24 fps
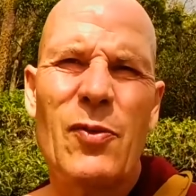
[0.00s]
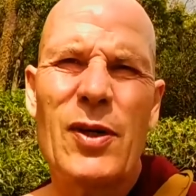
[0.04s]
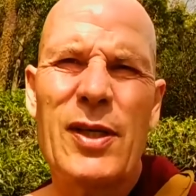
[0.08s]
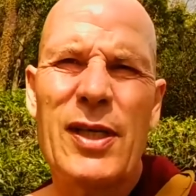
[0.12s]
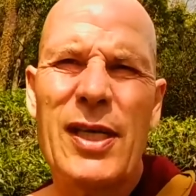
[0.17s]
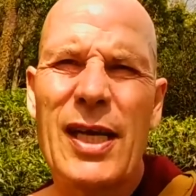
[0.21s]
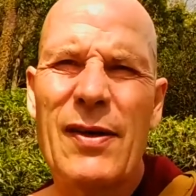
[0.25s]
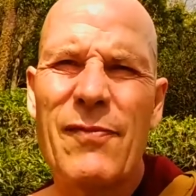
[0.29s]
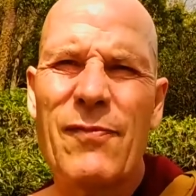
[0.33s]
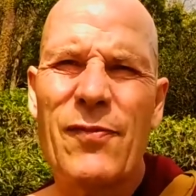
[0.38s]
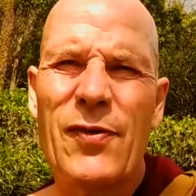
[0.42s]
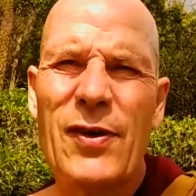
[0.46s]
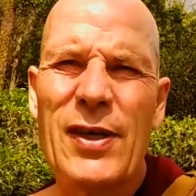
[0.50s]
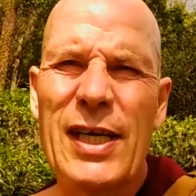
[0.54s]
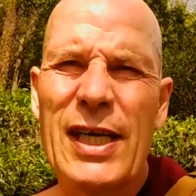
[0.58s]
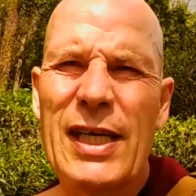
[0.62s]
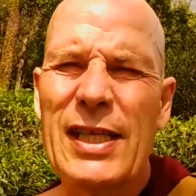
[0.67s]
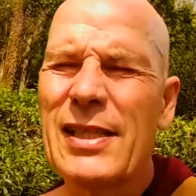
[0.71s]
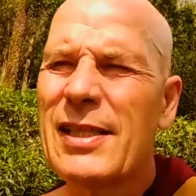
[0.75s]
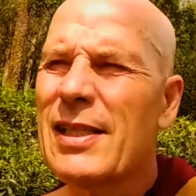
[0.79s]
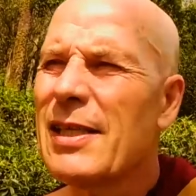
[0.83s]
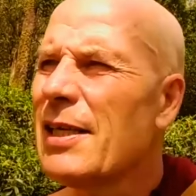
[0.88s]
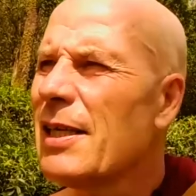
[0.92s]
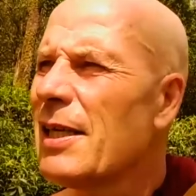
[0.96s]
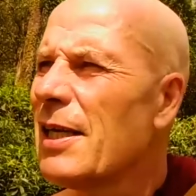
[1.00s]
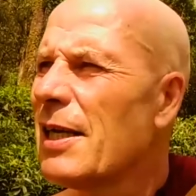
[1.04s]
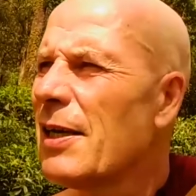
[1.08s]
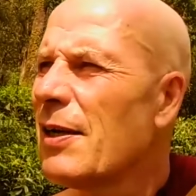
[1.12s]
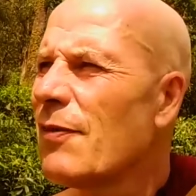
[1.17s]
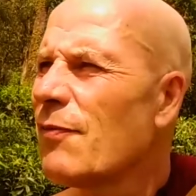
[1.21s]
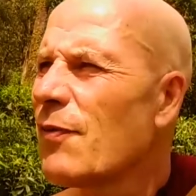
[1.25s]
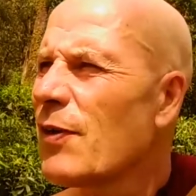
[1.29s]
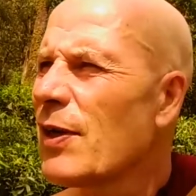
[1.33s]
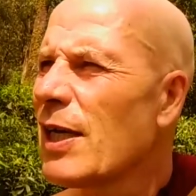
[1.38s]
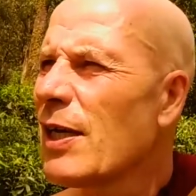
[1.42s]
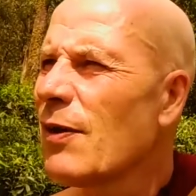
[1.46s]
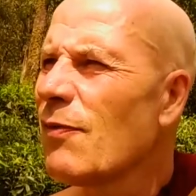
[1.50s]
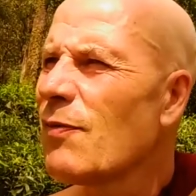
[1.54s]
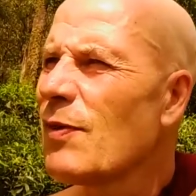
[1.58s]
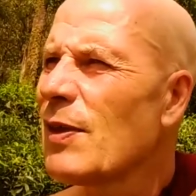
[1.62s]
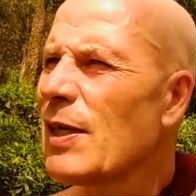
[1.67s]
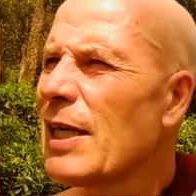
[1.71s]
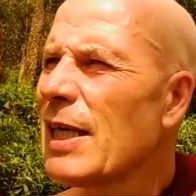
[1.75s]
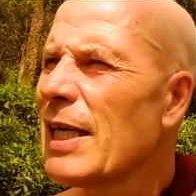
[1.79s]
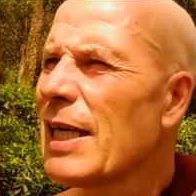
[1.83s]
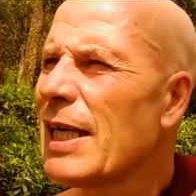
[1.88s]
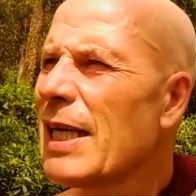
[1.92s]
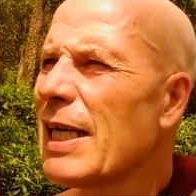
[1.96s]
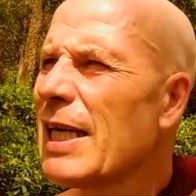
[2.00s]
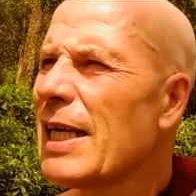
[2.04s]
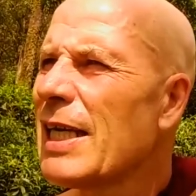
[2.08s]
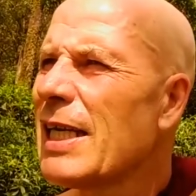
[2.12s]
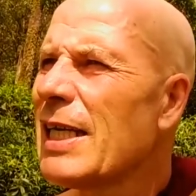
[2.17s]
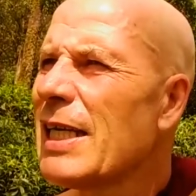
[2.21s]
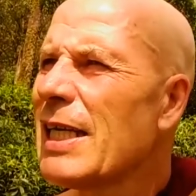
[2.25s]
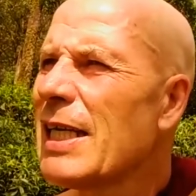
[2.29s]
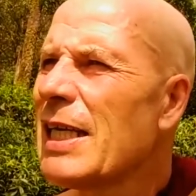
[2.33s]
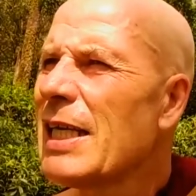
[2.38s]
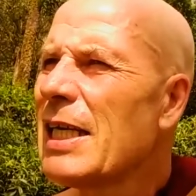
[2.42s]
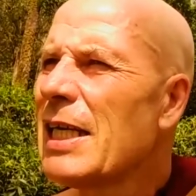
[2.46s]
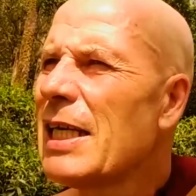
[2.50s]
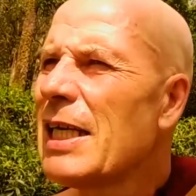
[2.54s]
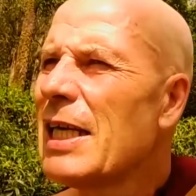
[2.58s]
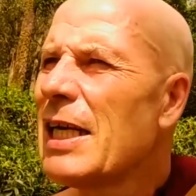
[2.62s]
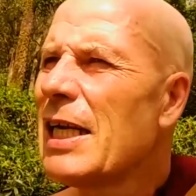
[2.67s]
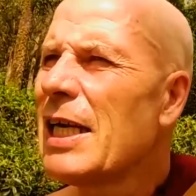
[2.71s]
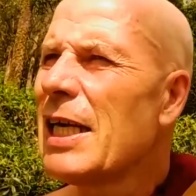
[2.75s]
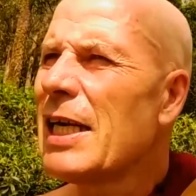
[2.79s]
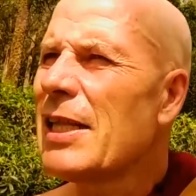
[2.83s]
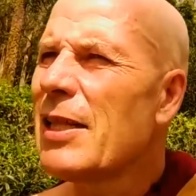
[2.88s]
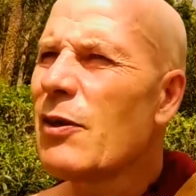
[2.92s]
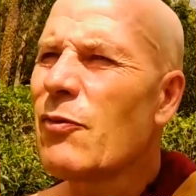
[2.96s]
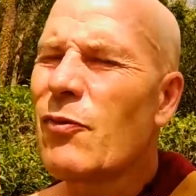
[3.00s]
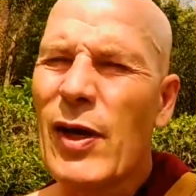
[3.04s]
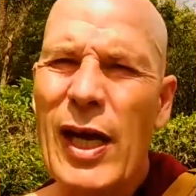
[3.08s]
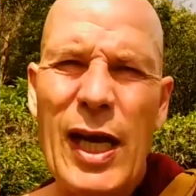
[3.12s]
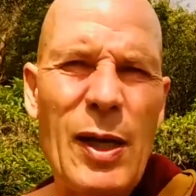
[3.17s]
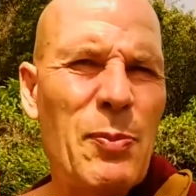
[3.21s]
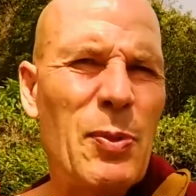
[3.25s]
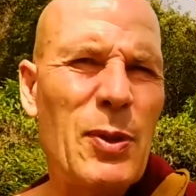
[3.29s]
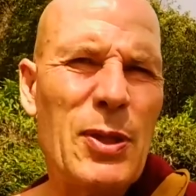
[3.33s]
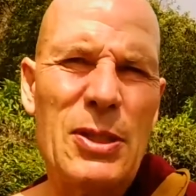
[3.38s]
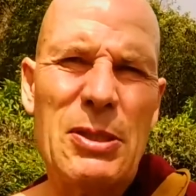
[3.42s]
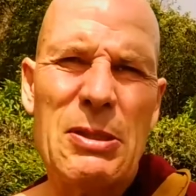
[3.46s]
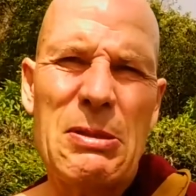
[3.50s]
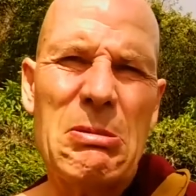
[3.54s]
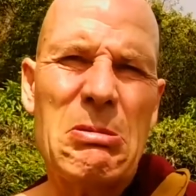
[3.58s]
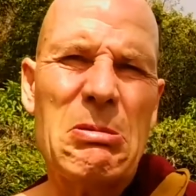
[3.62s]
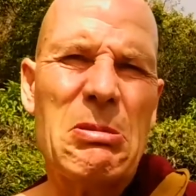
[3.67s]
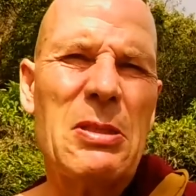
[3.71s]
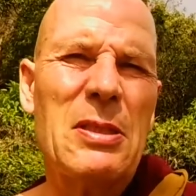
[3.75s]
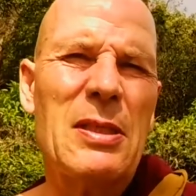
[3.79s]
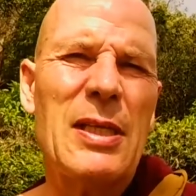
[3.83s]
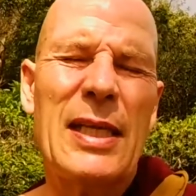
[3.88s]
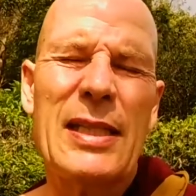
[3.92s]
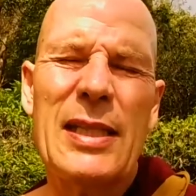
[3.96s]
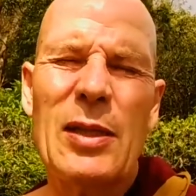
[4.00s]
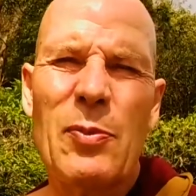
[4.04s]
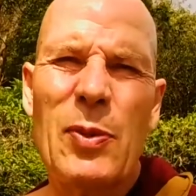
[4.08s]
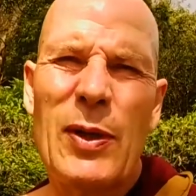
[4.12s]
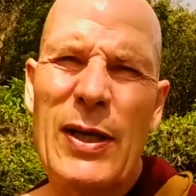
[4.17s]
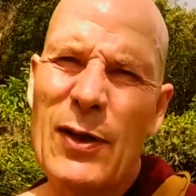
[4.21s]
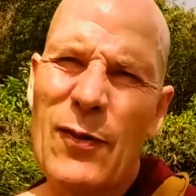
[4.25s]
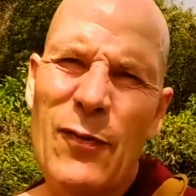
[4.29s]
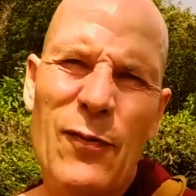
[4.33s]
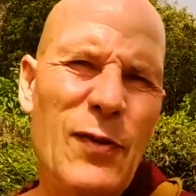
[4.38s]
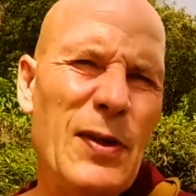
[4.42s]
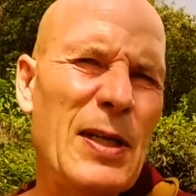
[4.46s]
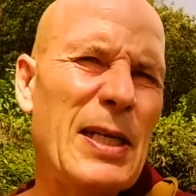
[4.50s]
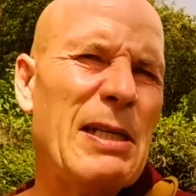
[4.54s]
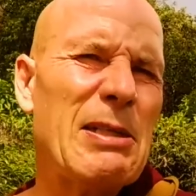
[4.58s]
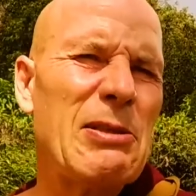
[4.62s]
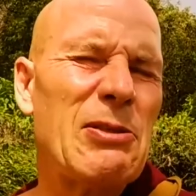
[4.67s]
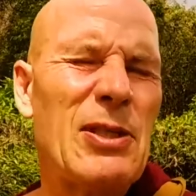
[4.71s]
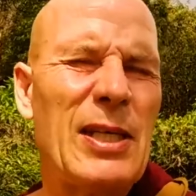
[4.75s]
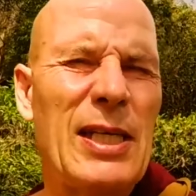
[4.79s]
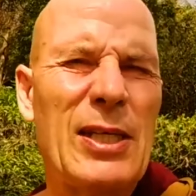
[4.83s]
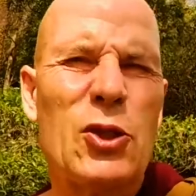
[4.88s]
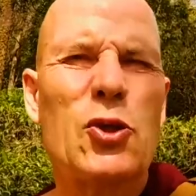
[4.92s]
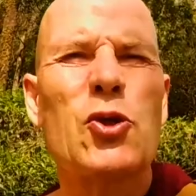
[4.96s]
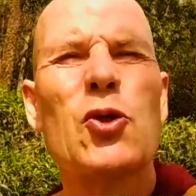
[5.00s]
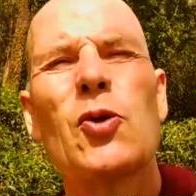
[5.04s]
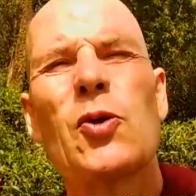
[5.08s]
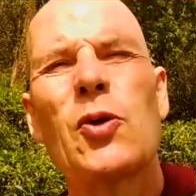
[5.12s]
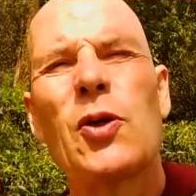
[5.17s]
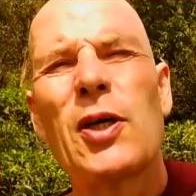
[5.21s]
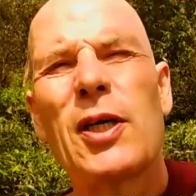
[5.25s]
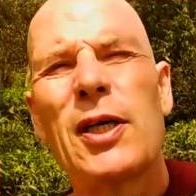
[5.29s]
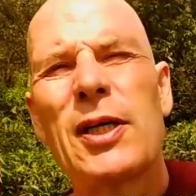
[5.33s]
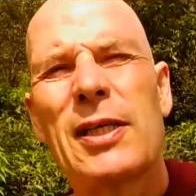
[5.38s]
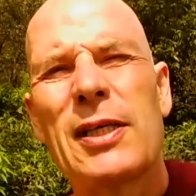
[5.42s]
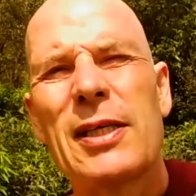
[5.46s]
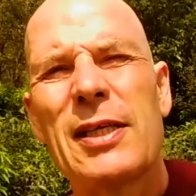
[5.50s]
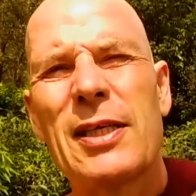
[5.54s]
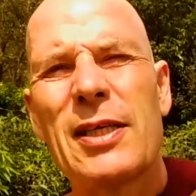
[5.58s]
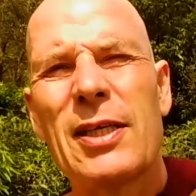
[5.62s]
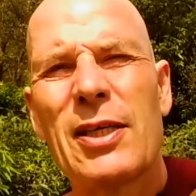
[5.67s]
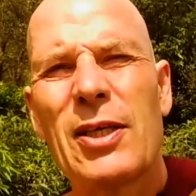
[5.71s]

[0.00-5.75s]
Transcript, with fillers: one can forget, uh, forgive the uh, the rapists and the pedophiles and so on.